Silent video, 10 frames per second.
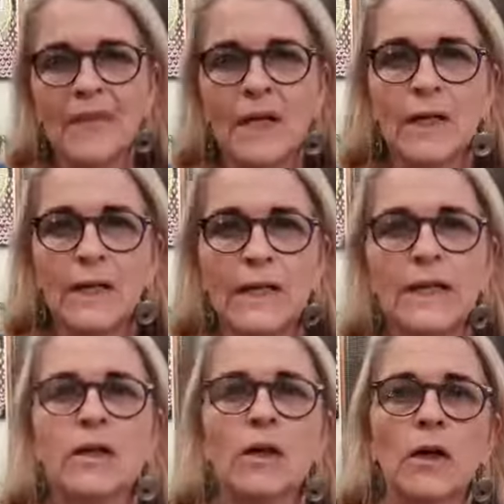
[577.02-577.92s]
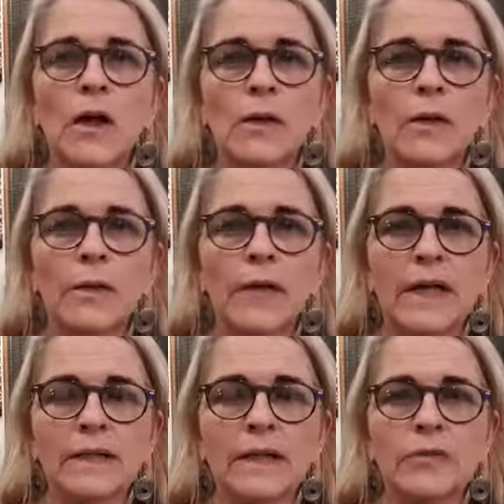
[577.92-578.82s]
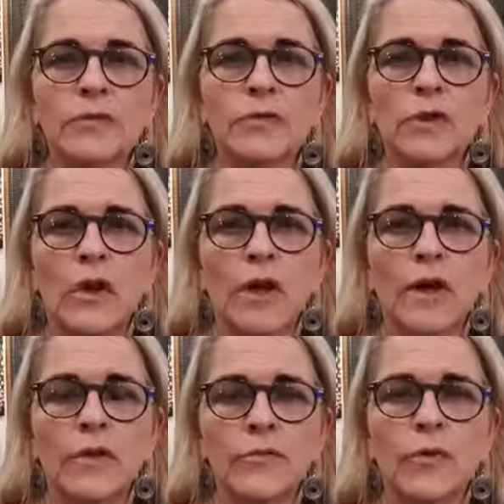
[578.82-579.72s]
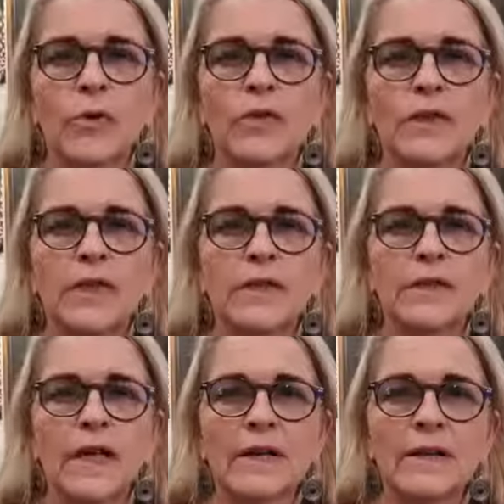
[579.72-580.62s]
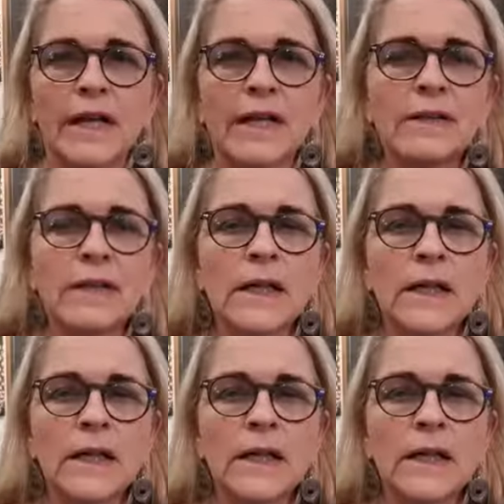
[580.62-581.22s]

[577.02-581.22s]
year ago at the end of July. I've forgotten the exact date.